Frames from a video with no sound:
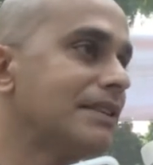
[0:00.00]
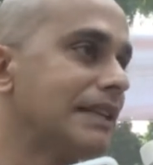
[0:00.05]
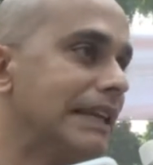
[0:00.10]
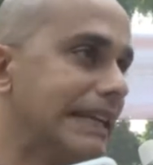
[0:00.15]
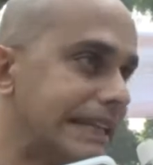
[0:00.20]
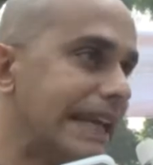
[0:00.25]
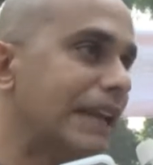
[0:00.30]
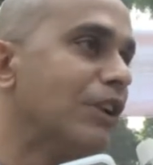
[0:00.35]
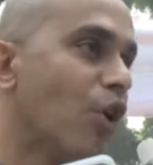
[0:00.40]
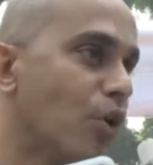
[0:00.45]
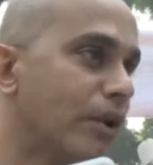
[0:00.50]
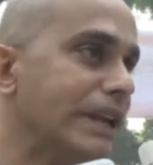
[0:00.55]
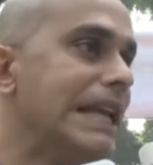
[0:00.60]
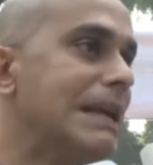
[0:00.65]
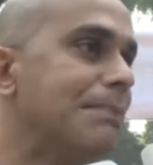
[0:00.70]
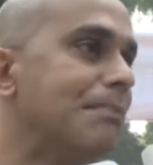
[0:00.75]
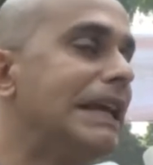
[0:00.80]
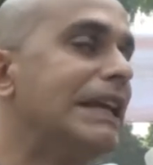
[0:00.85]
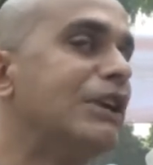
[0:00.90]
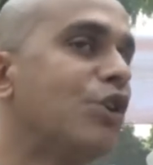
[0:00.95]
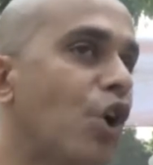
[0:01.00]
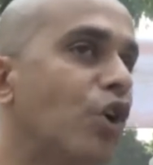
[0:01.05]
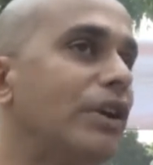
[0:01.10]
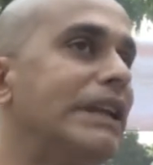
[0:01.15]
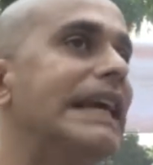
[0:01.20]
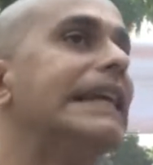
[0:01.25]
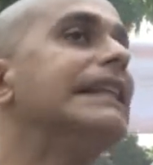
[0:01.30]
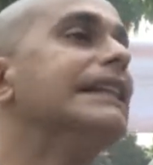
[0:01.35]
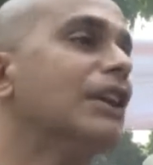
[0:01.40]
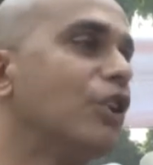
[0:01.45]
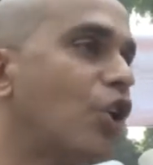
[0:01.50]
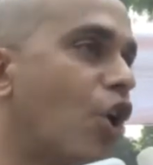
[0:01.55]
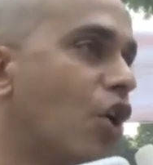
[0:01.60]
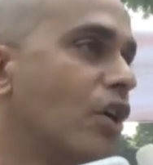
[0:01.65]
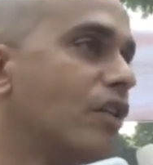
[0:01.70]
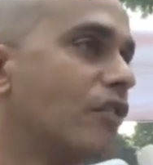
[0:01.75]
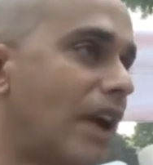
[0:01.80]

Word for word: It can only be good in the long